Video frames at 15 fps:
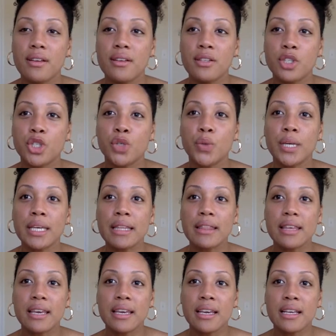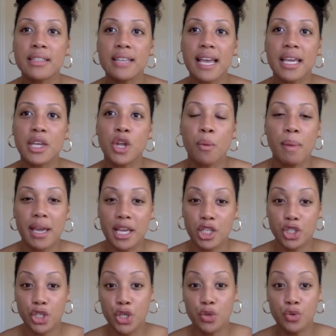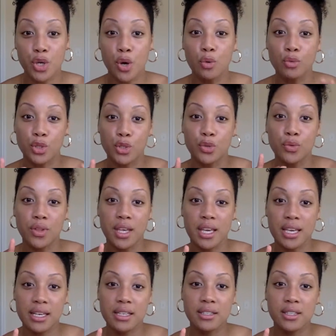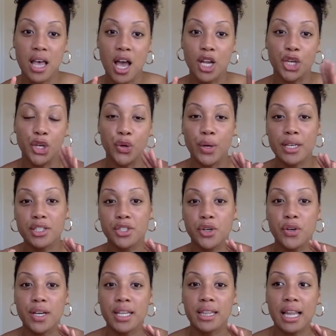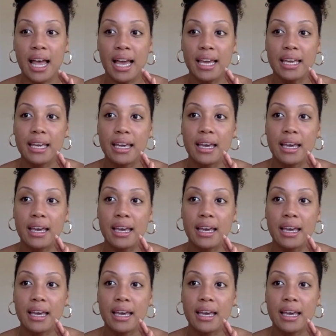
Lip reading: doing things like, making sure you don't do things during certain like